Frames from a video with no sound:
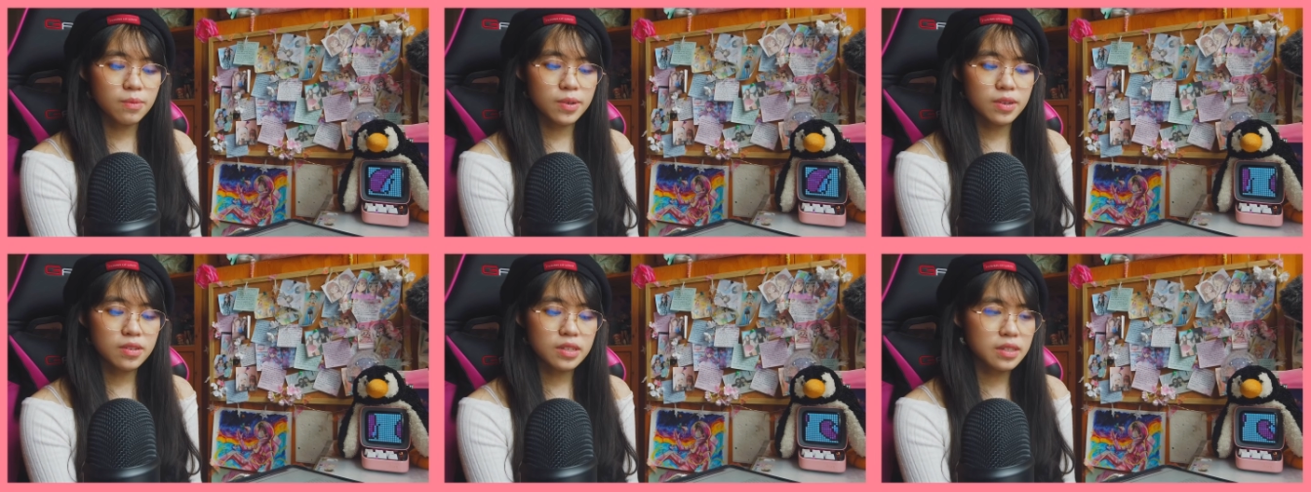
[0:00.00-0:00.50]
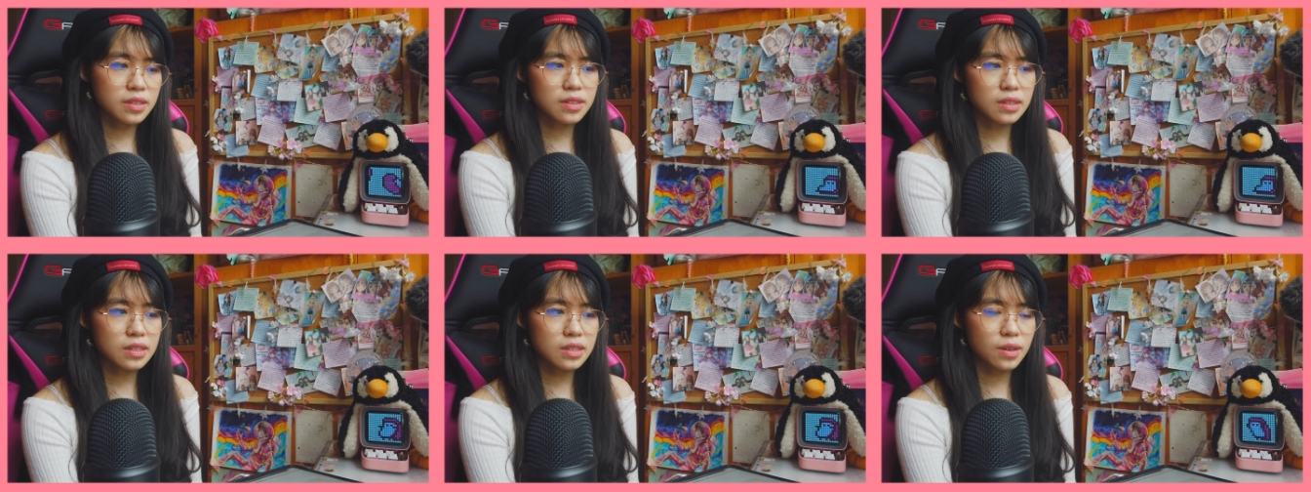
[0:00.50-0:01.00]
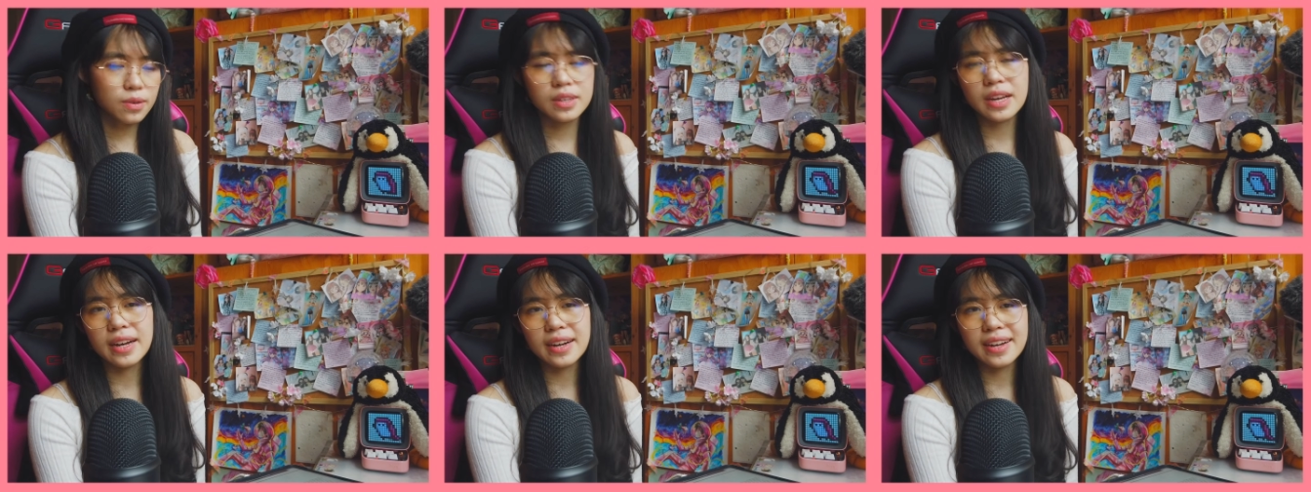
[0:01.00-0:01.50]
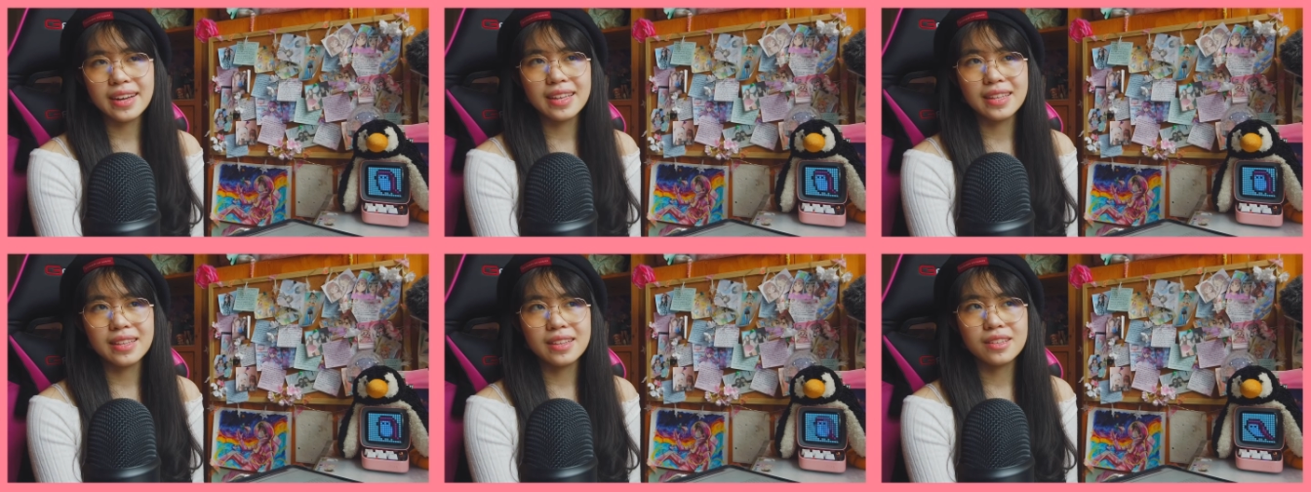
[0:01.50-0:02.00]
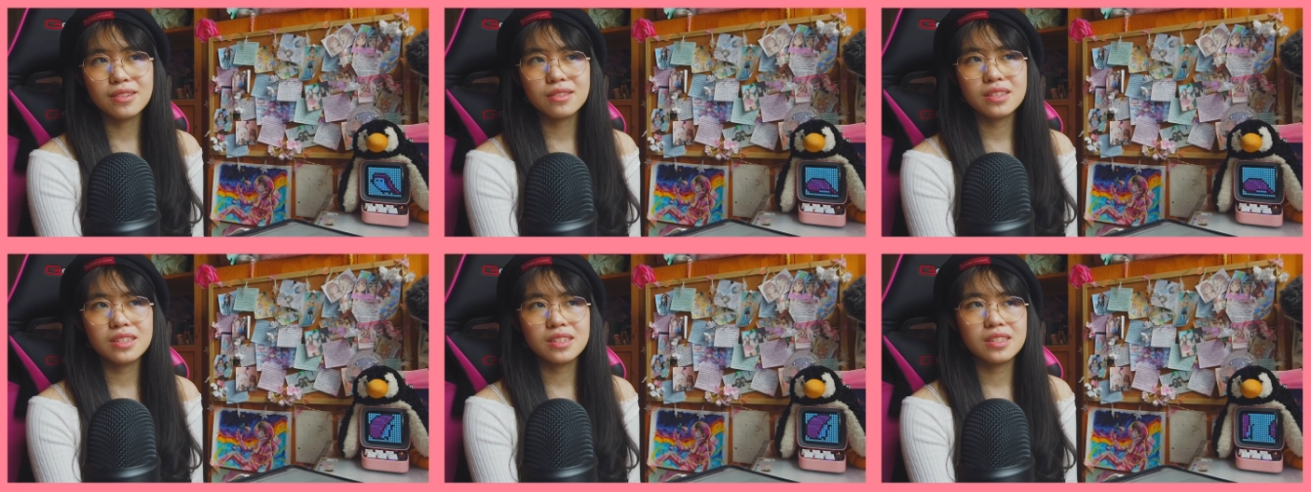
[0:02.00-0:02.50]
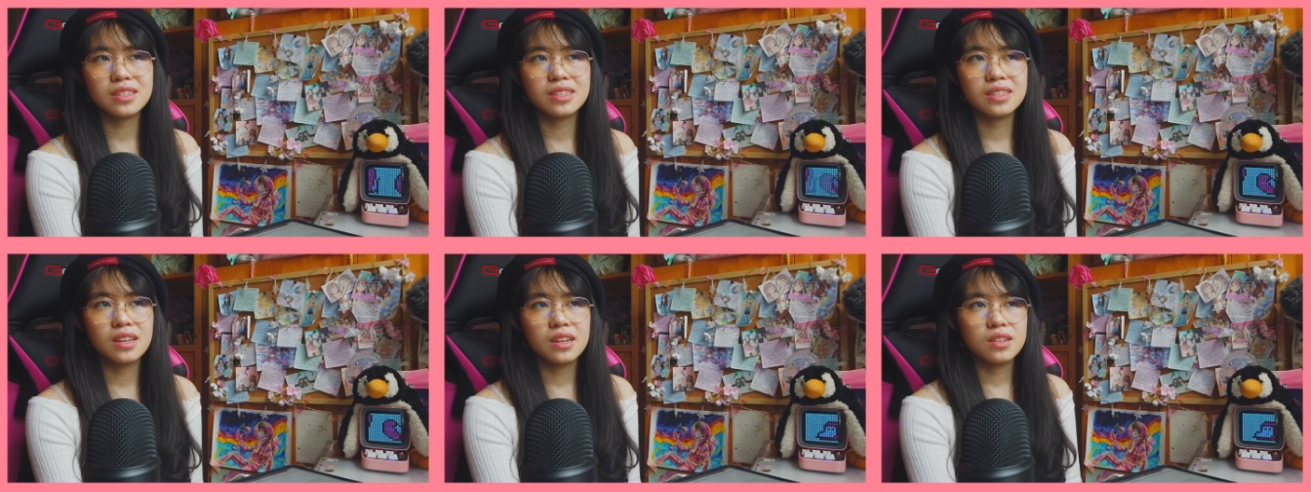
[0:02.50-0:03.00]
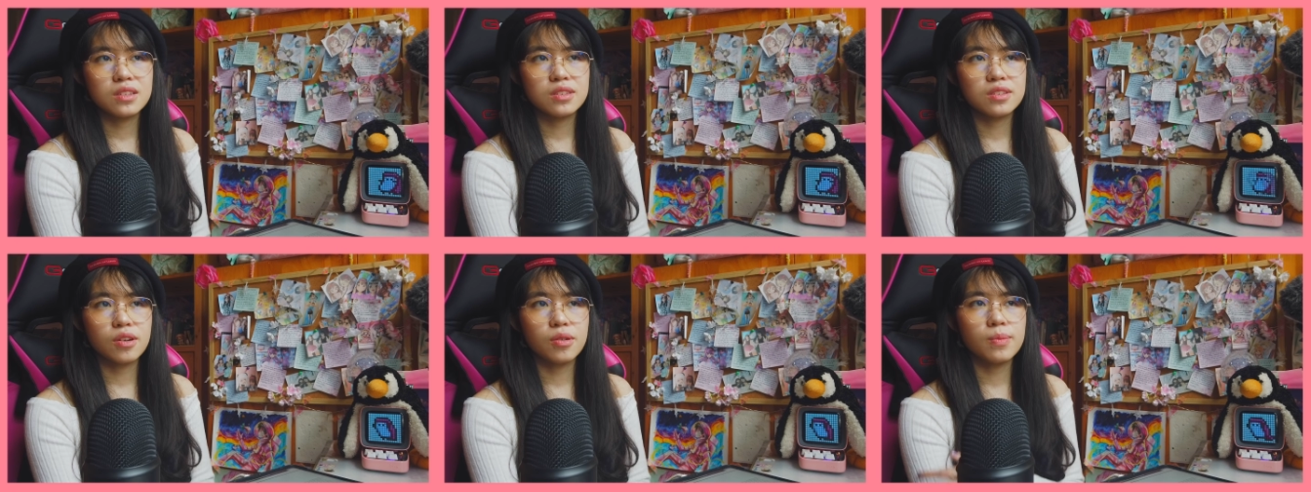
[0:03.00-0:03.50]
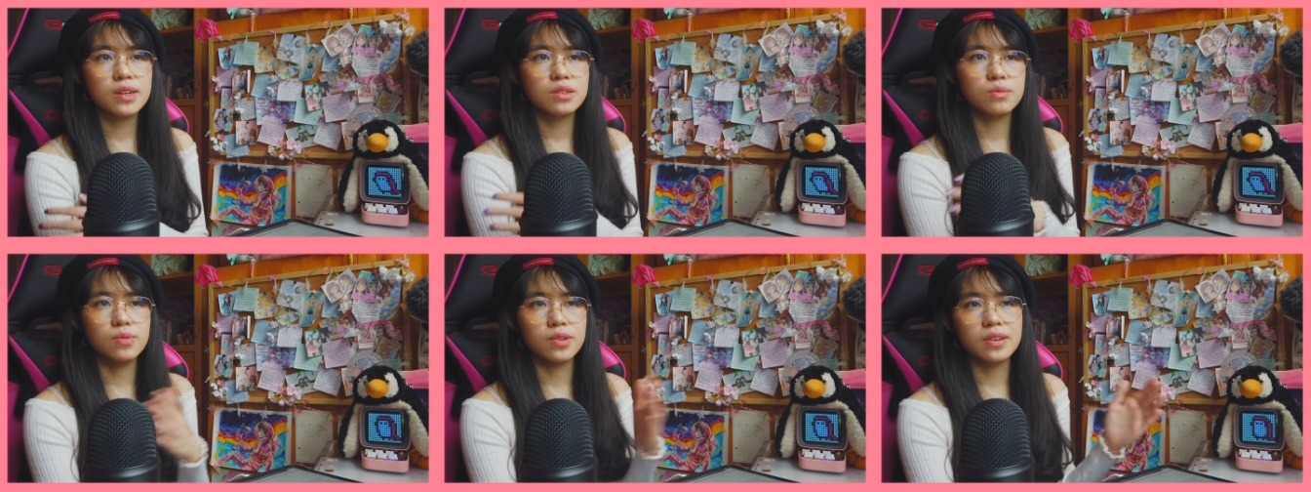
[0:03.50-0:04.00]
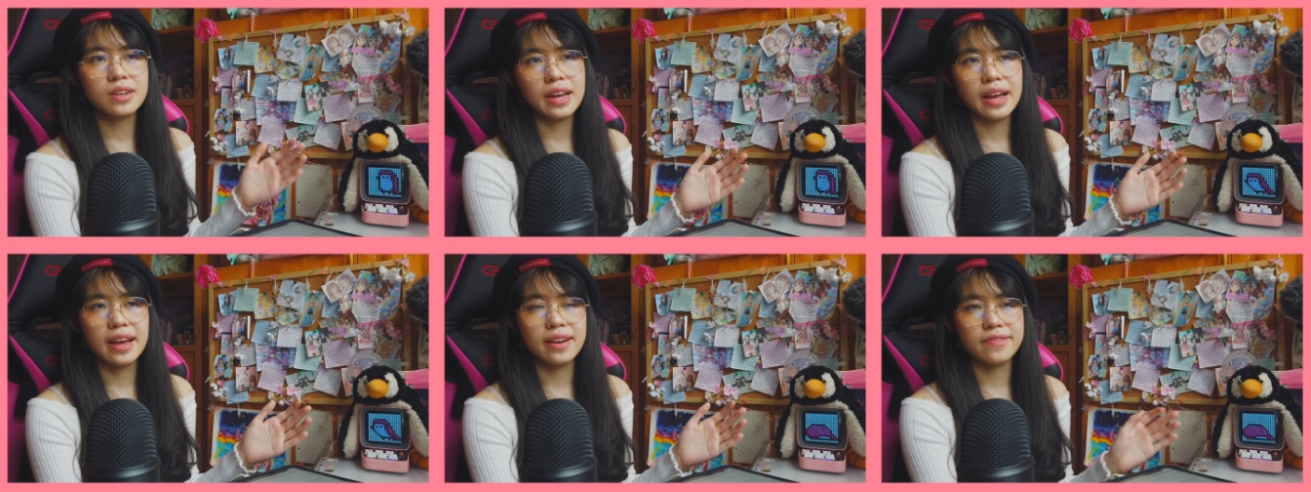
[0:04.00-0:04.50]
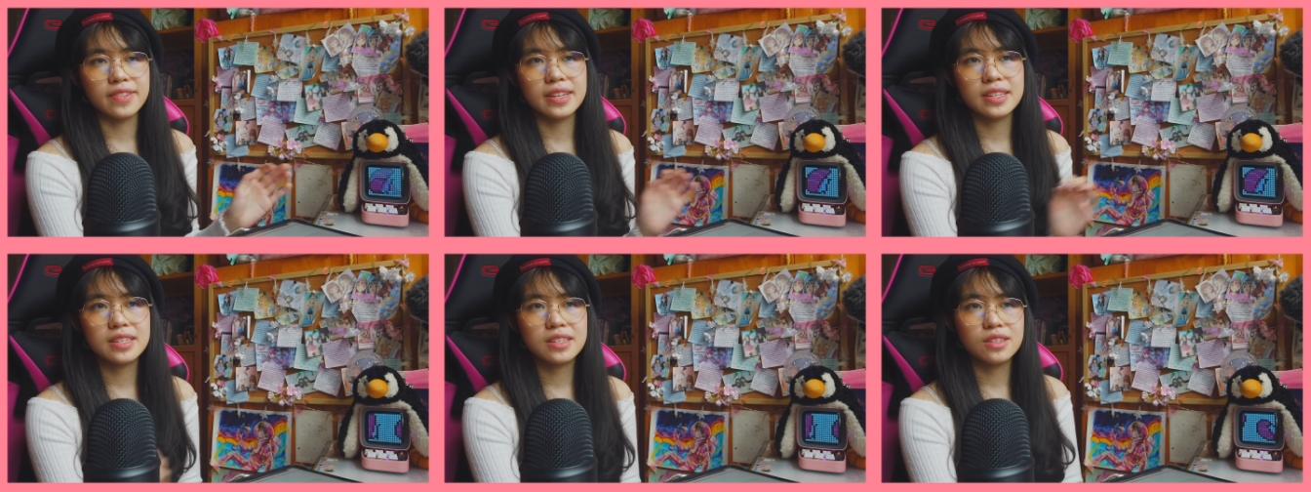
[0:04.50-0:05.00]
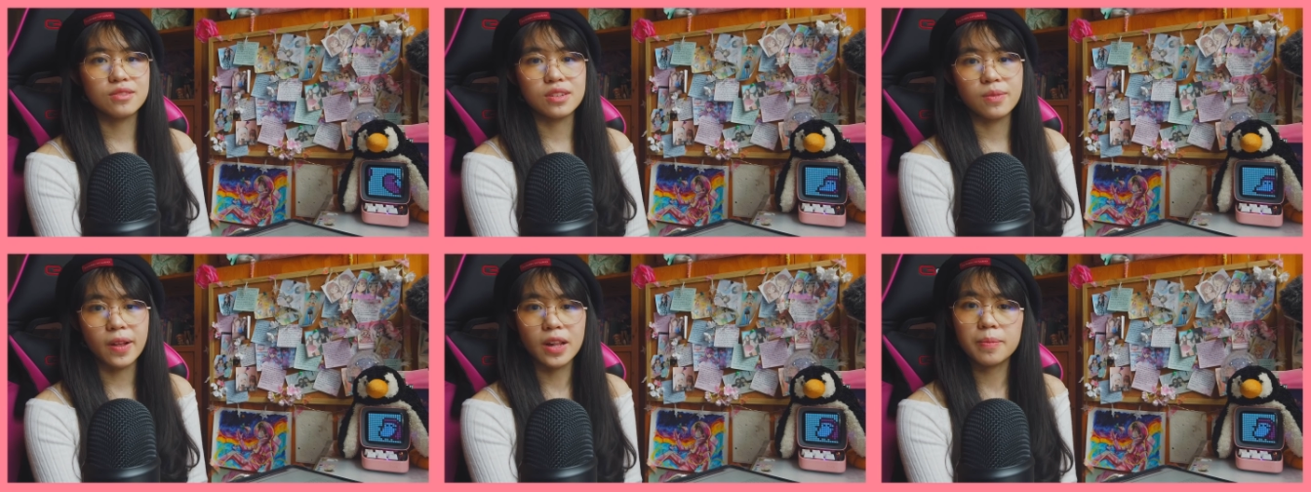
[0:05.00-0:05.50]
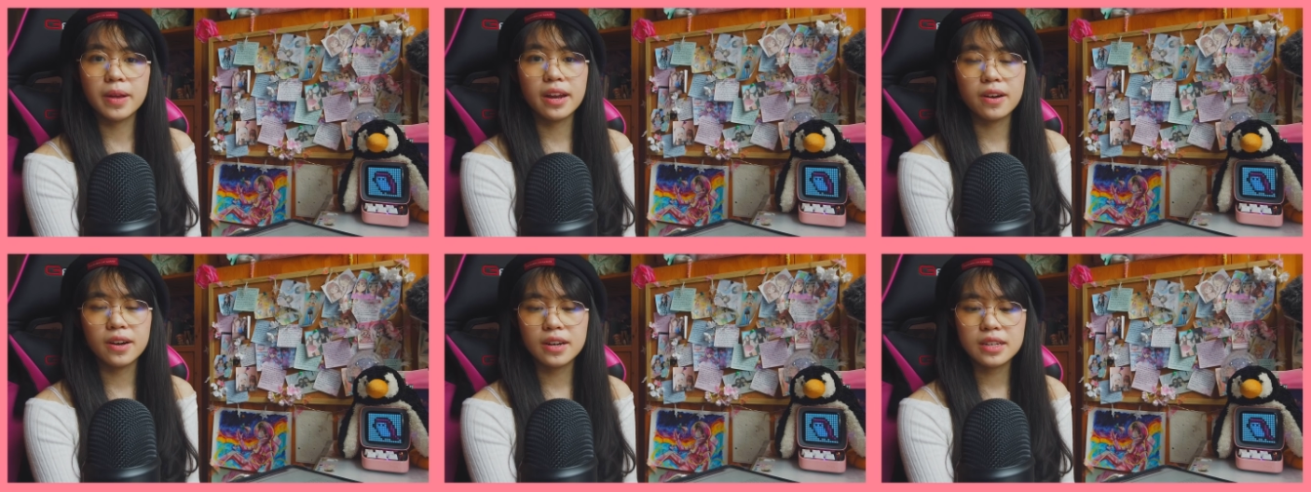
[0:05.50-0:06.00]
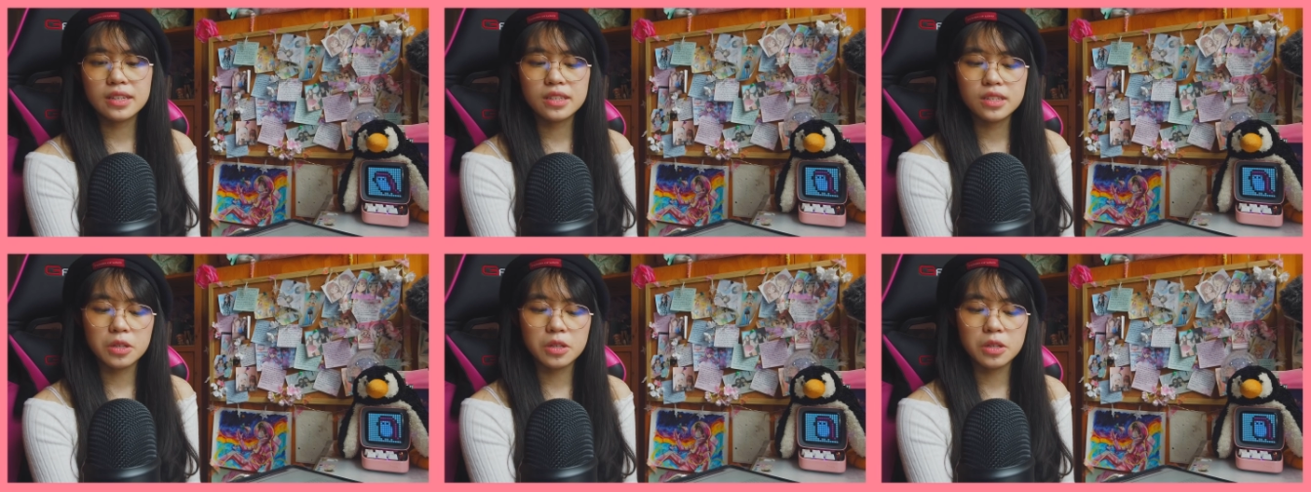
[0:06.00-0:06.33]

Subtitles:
we're still so young and there's just so much road ahead of us to develop an artist.